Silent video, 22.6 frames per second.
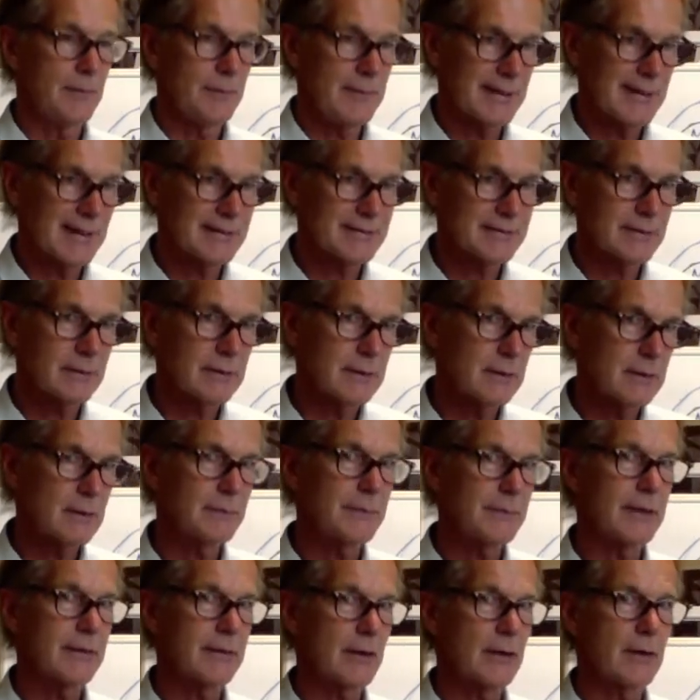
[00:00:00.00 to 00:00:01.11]
because a little
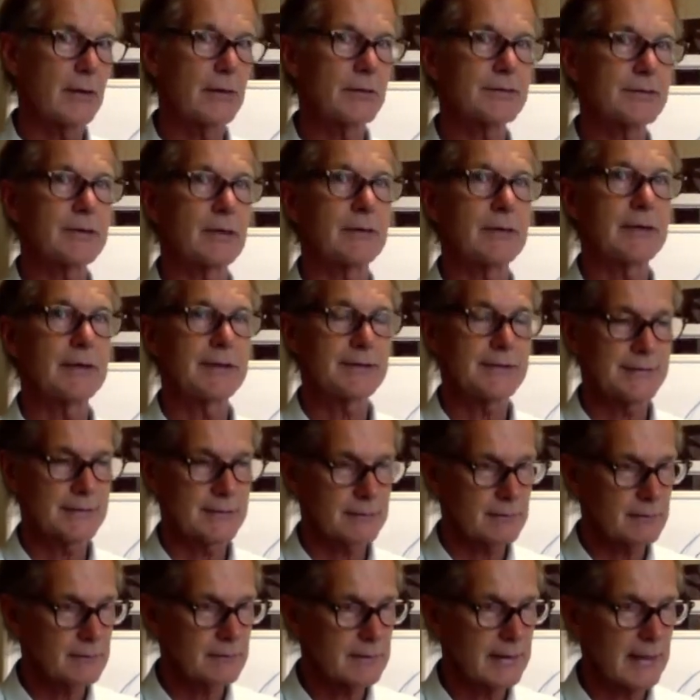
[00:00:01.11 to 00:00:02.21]
bit of the ozone
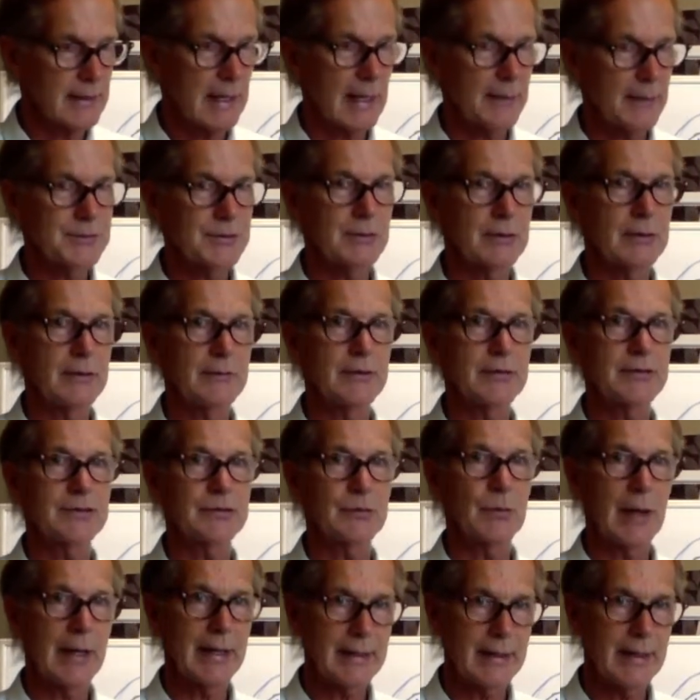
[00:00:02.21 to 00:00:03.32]
is captured in the
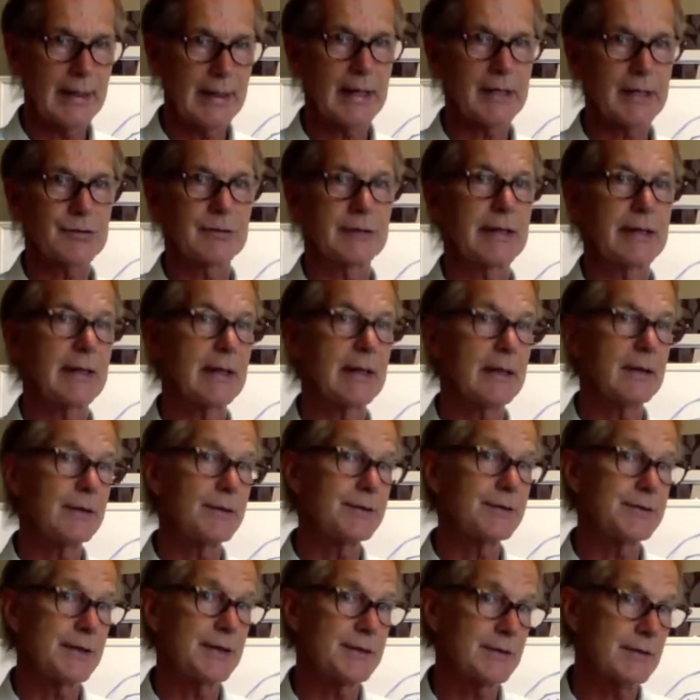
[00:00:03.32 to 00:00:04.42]
sweat and actually
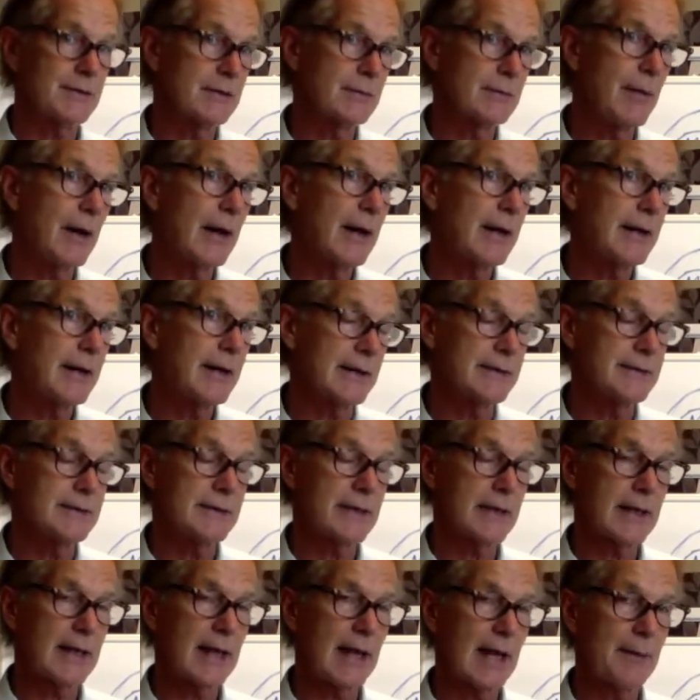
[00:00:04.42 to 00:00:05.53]
enters into the body, into the
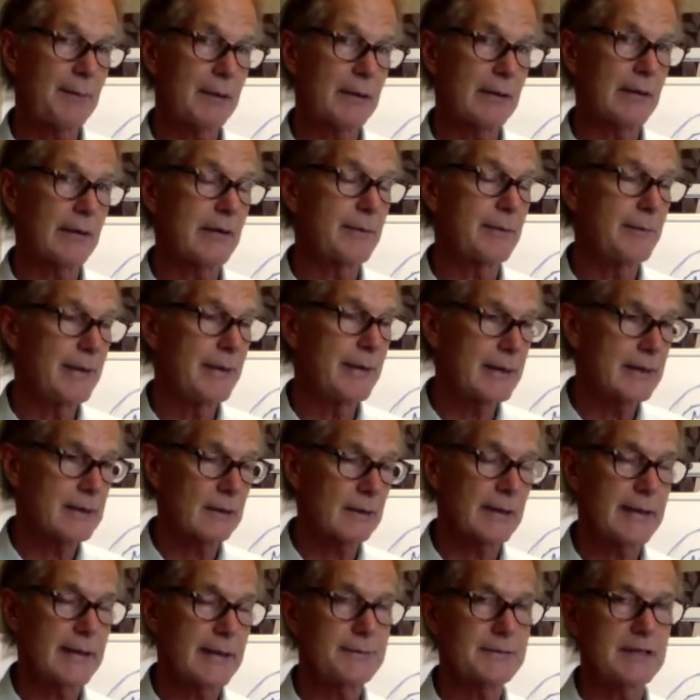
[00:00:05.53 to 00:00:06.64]
capillary bed,
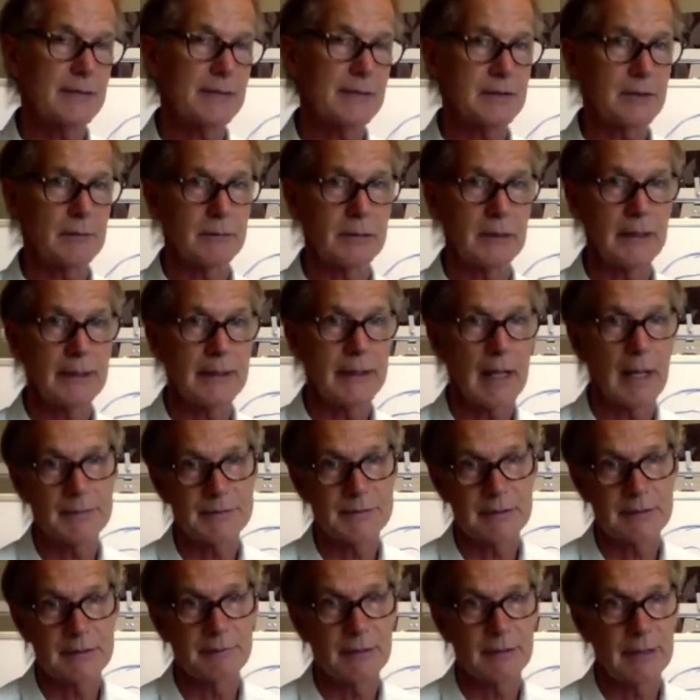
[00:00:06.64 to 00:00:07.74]
cleans up the blood, helps
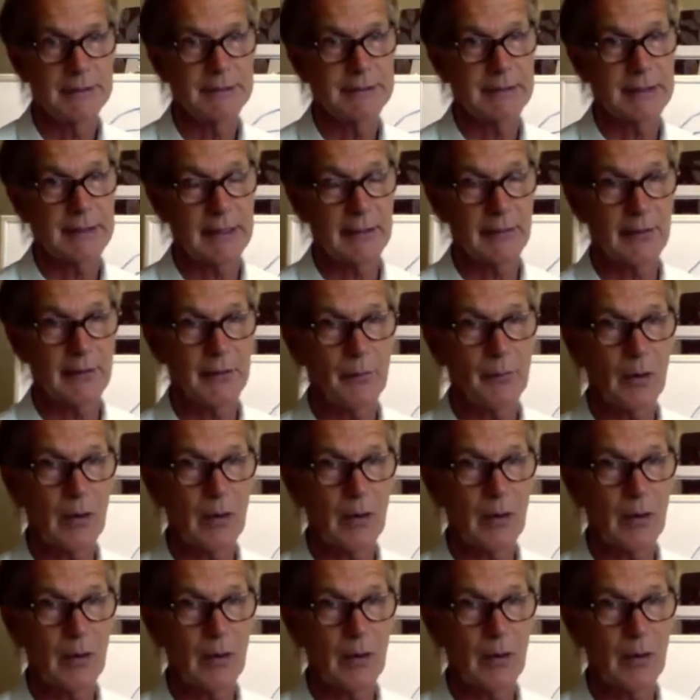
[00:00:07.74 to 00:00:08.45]
the blood to carry